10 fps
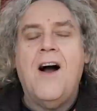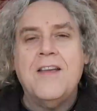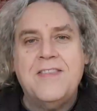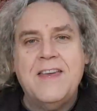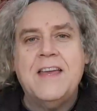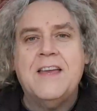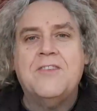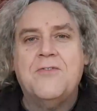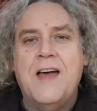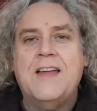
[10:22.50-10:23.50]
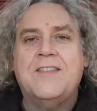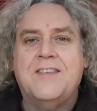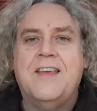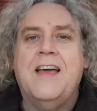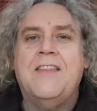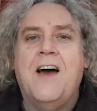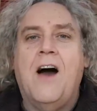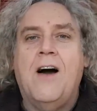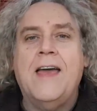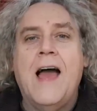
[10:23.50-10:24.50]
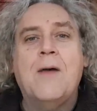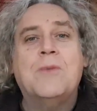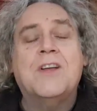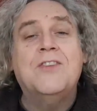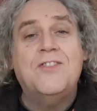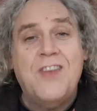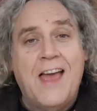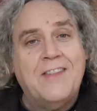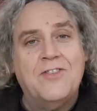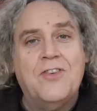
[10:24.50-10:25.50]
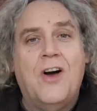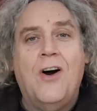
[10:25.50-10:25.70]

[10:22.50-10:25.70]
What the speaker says: I think it's fair to say that I am content